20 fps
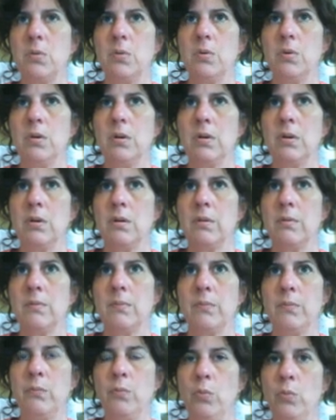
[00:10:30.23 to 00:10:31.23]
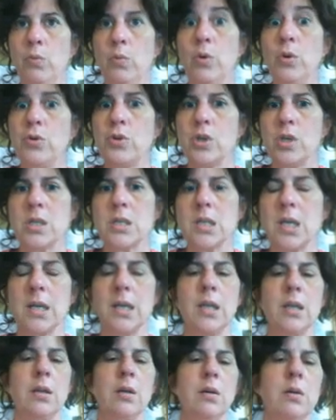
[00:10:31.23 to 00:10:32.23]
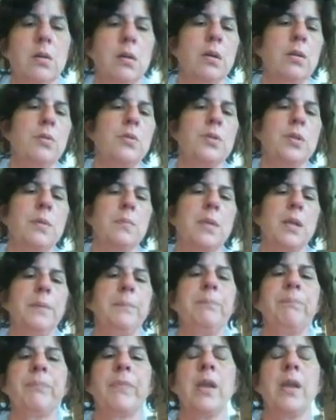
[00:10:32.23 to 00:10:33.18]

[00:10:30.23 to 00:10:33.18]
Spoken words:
or whooshes like in the heart or something.